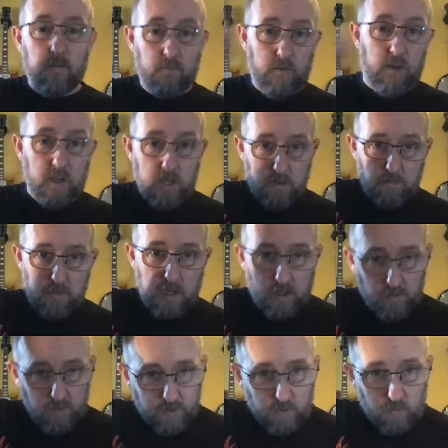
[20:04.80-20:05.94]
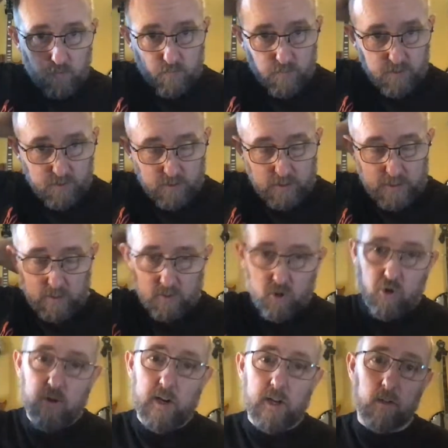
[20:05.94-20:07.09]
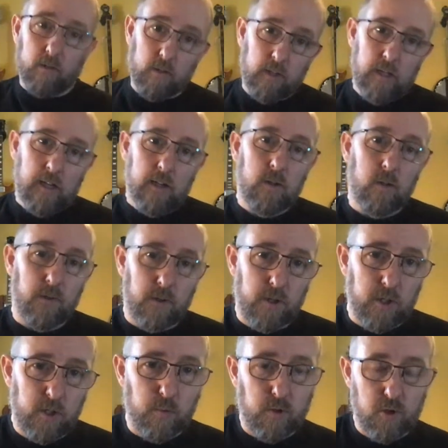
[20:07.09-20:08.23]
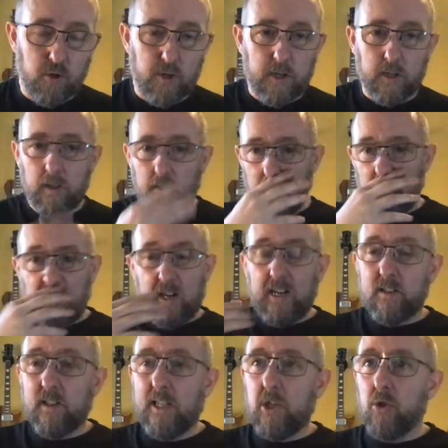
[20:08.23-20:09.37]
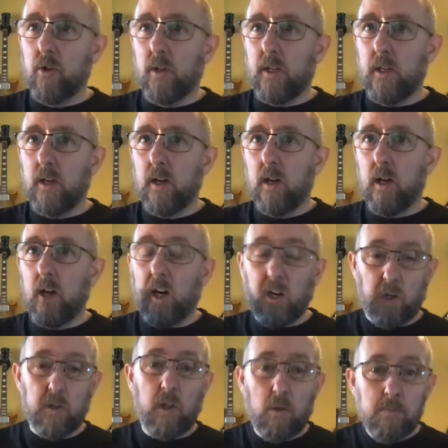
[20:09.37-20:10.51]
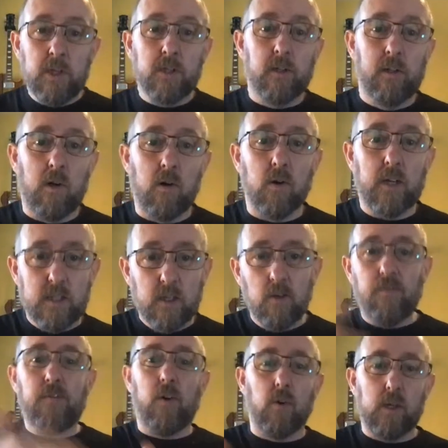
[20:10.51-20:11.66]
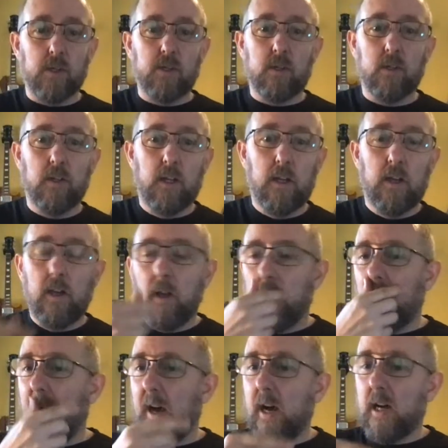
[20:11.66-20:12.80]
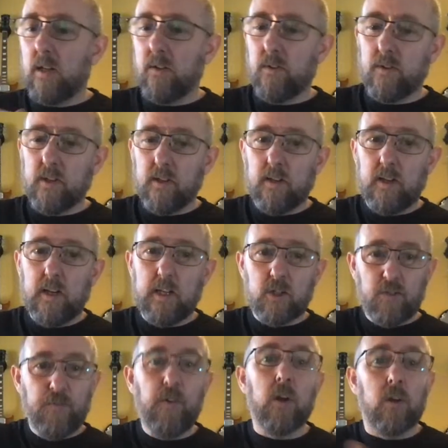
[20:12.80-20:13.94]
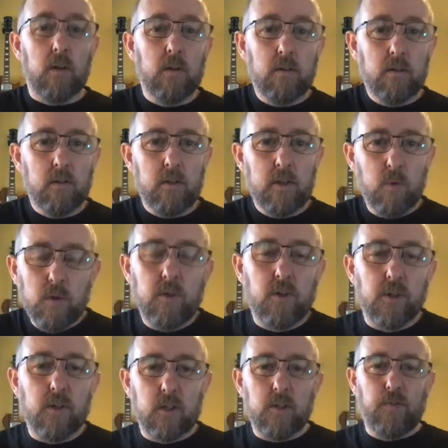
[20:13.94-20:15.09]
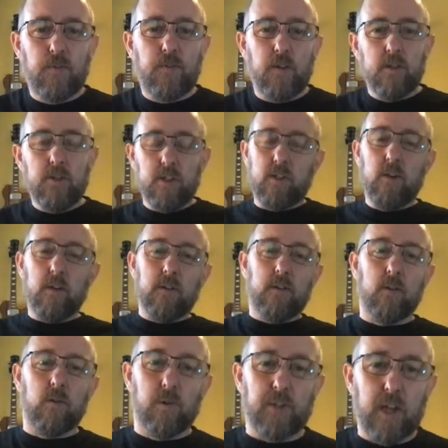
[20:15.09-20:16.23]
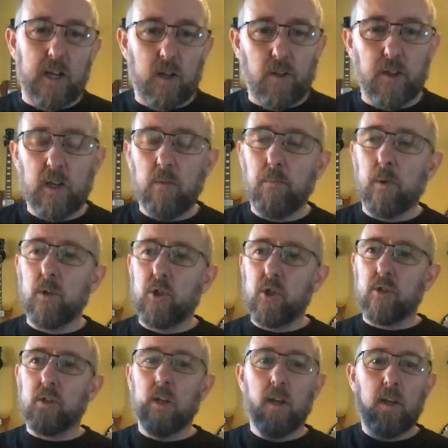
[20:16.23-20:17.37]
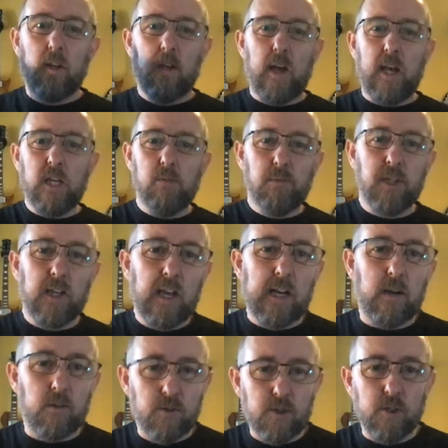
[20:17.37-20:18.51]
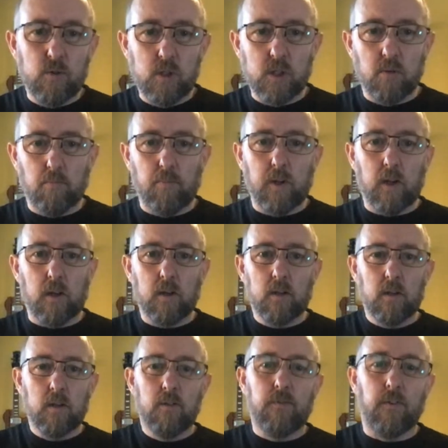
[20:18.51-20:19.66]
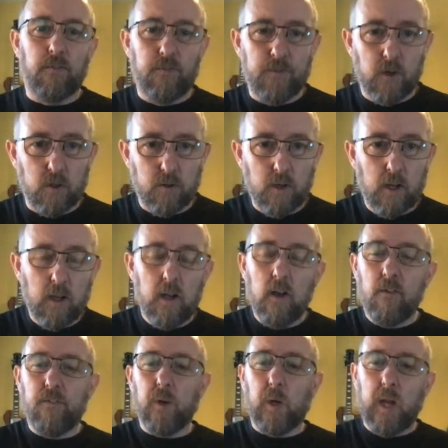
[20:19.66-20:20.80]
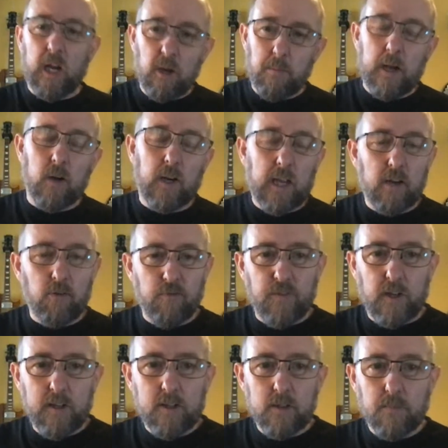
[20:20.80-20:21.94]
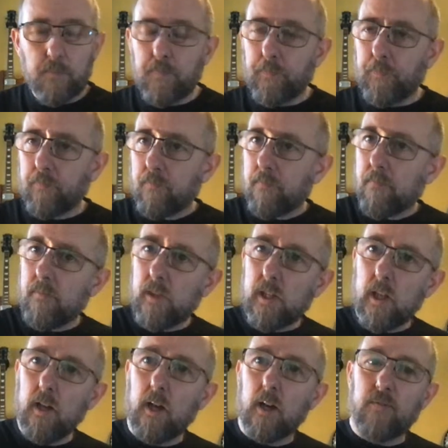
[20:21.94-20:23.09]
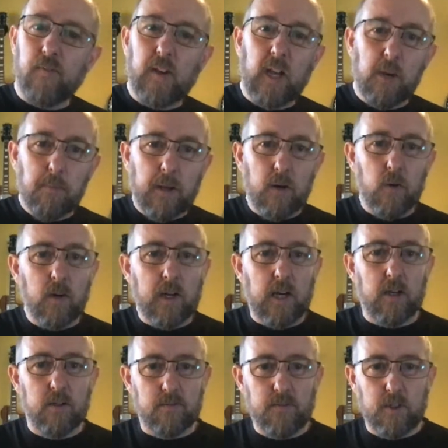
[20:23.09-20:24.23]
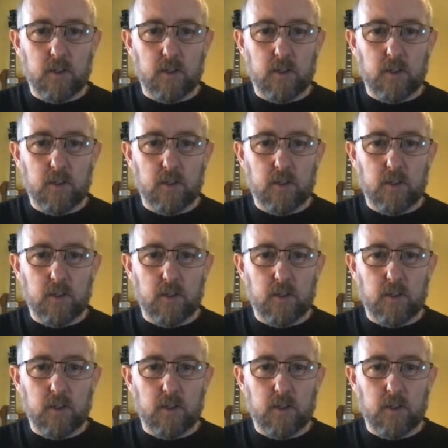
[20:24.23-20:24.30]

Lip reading: near me, there's a little trail called the Hurstwood Trail. It's literally 1 kilometre long. It's in a forest, and it's fun. You wouldn't do this for fitness. It's not an all-day thing, but just aim to get out and do something for fun. Forget about getting fit. Forget about kind of,